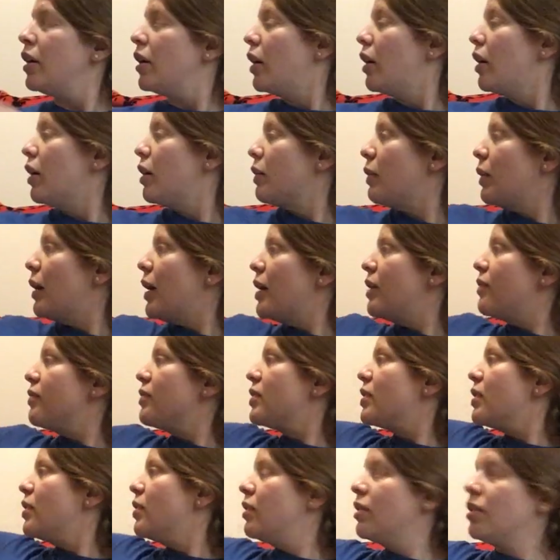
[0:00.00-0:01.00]
our
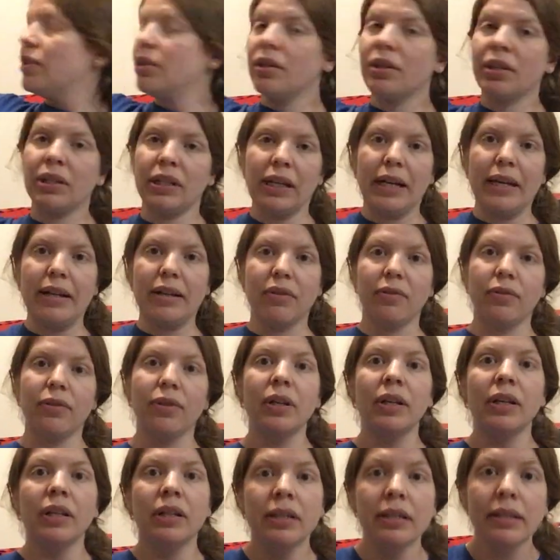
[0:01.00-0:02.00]
lives kind of
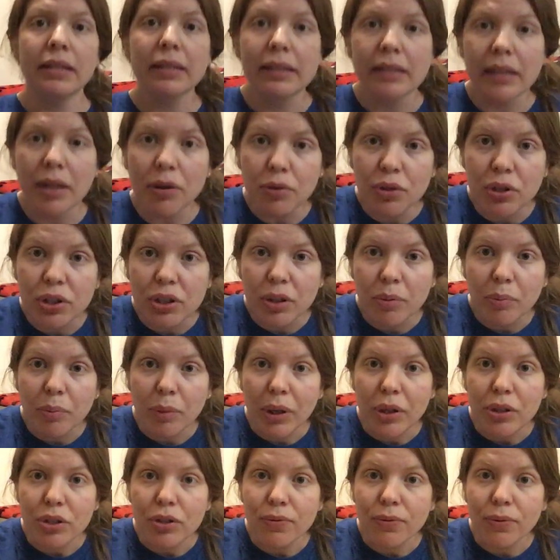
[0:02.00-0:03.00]
slouched and
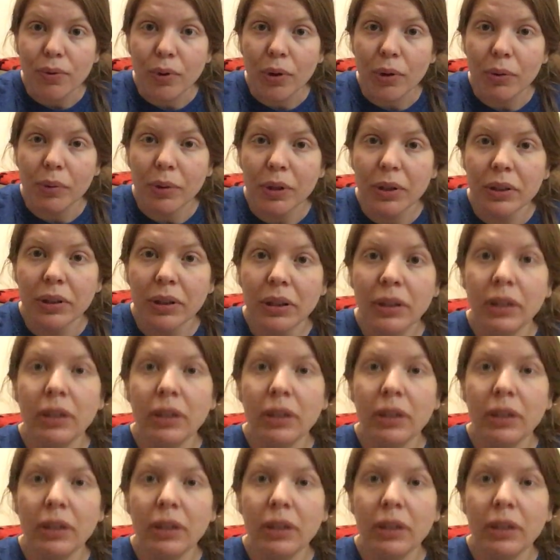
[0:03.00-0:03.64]
benched forward.